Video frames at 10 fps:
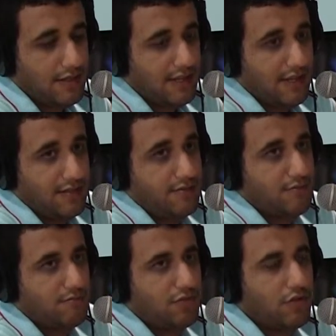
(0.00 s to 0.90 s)
And I
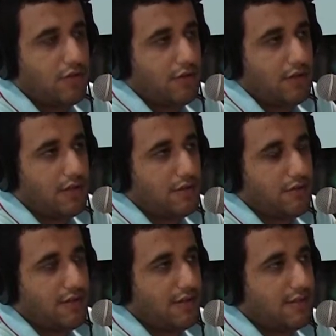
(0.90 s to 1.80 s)
go along
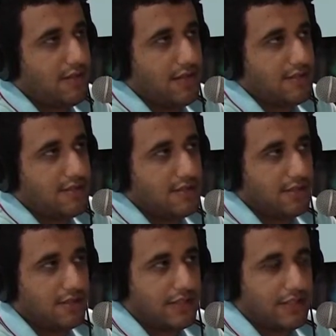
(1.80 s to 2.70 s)
with it, and it's
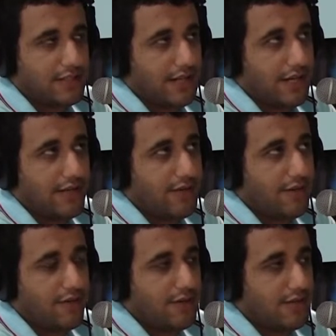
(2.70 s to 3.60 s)
still hard. I don't
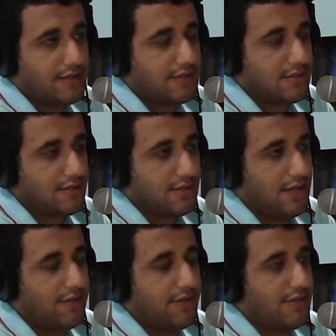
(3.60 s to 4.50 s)
know what.
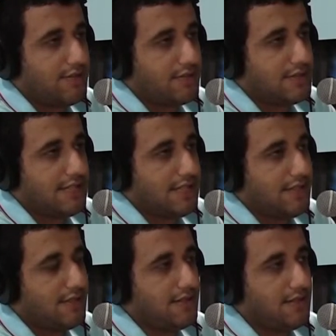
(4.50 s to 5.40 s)
I don't
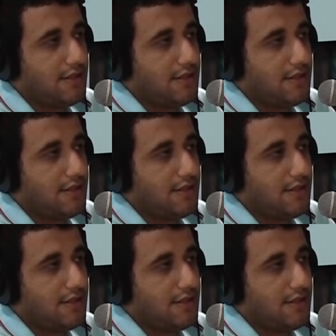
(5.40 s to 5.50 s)
understand it.